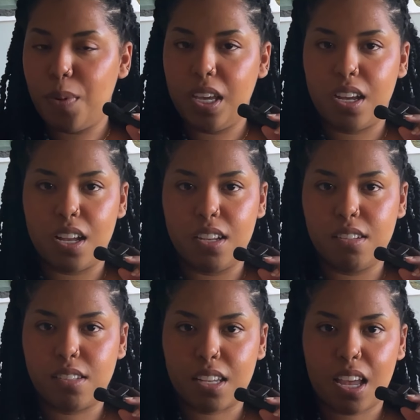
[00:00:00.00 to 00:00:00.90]

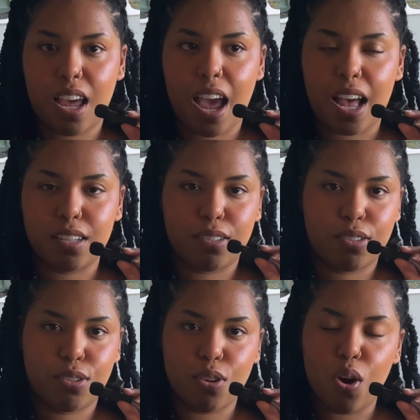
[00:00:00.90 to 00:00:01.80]
because it has
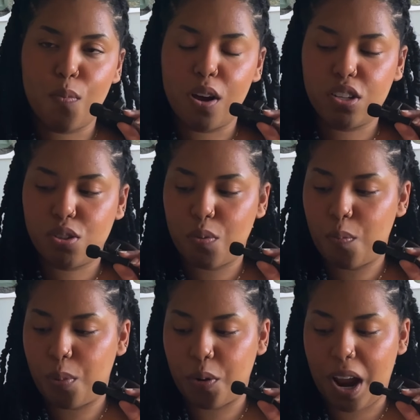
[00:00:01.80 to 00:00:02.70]
so much
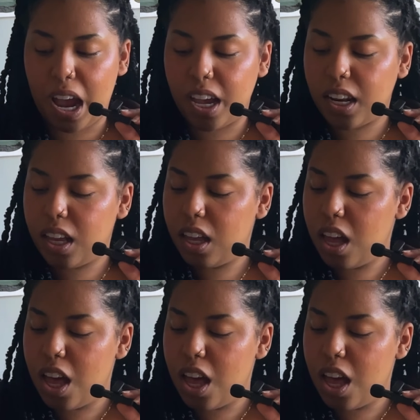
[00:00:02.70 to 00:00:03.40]
variety.